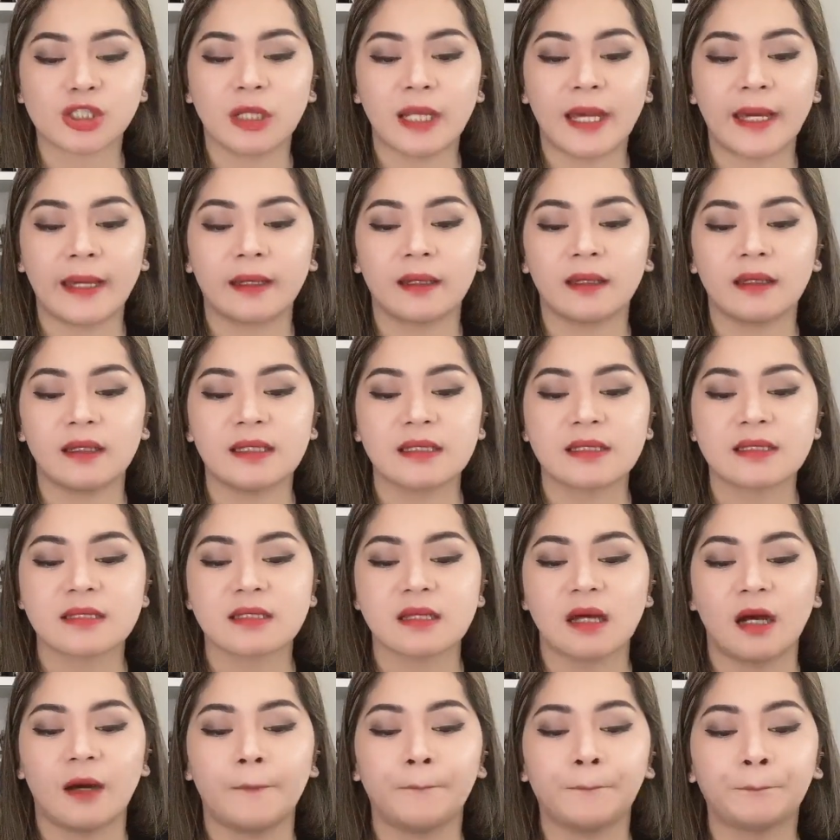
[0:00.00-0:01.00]
Like it's
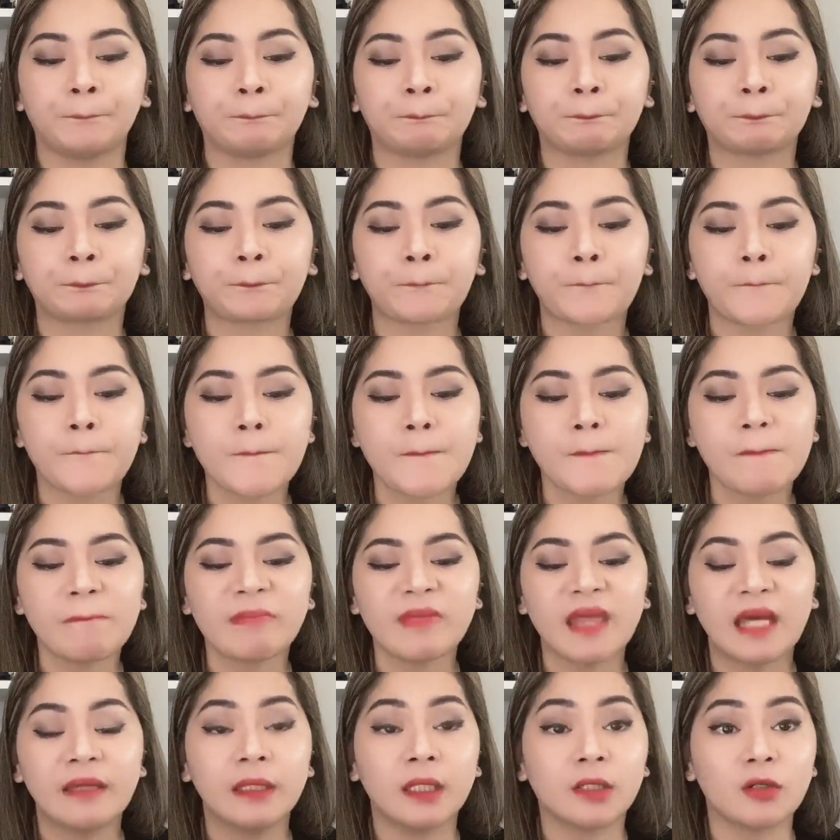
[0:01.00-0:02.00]

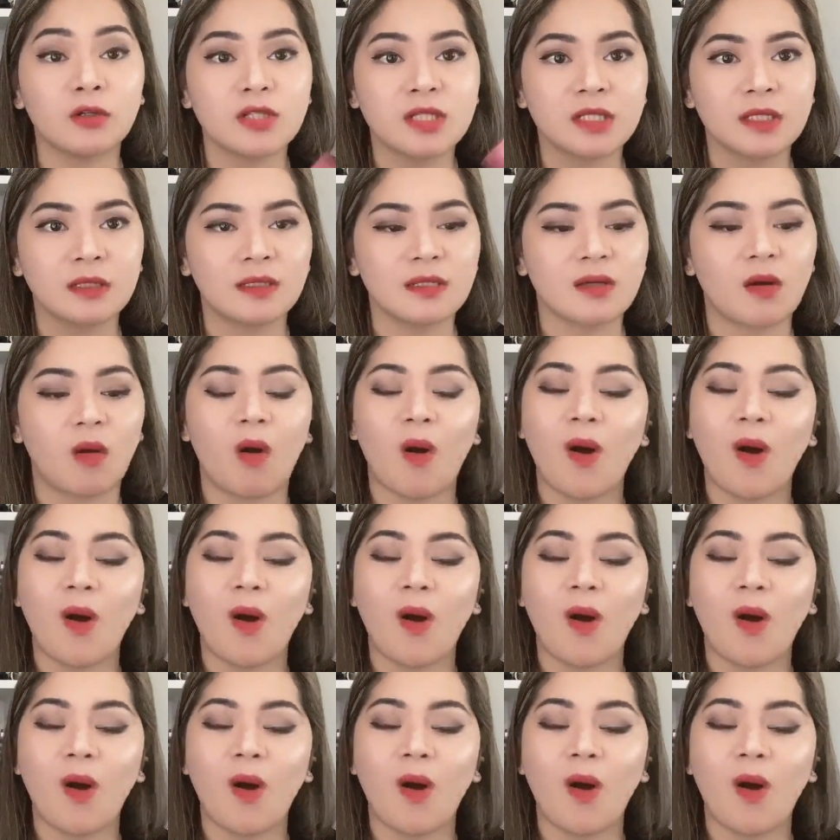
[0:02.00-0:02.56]
the consist.